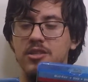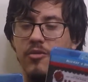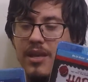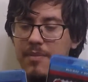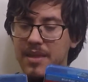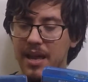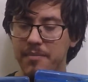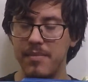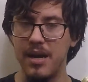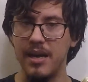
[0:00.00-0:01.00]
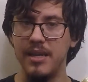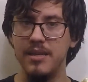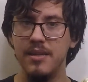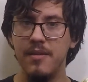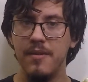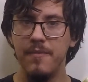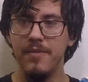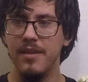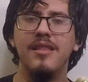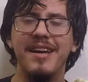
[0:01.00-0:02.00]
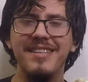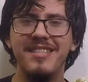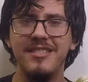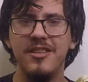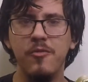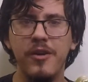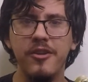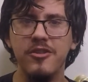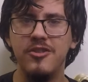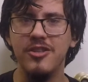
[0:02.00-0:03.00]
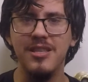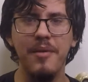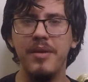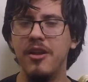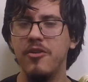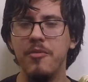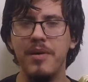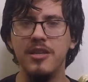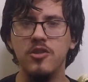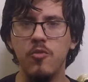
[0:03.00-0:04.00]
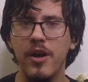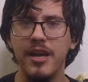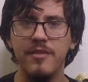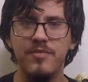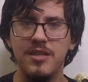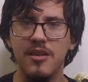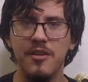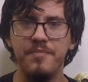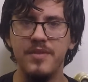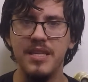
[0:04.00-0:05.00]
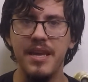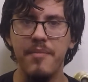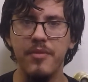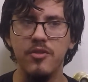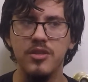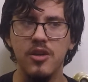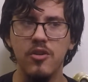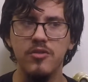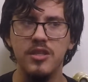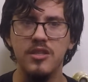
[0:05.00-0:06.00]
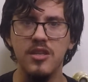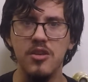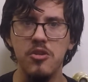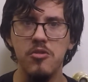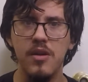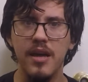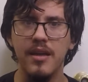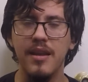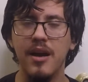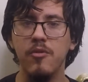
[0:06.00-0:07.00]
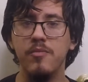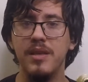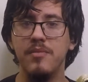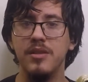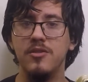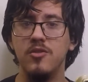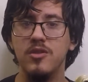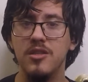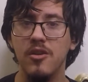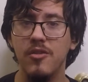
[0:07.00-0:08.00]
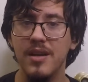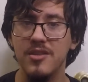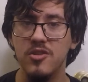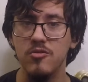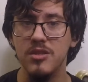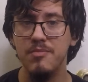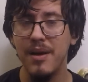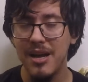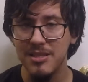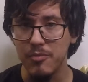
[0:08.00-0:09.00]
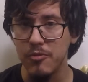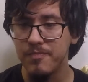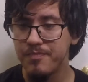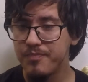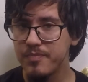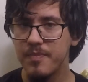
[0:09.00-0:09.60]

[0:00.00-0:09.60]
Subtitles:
So keep that in mind. Like I said to the winners, just let me know the best way to DM those codes to you, and I will be able to do so as soon as possible.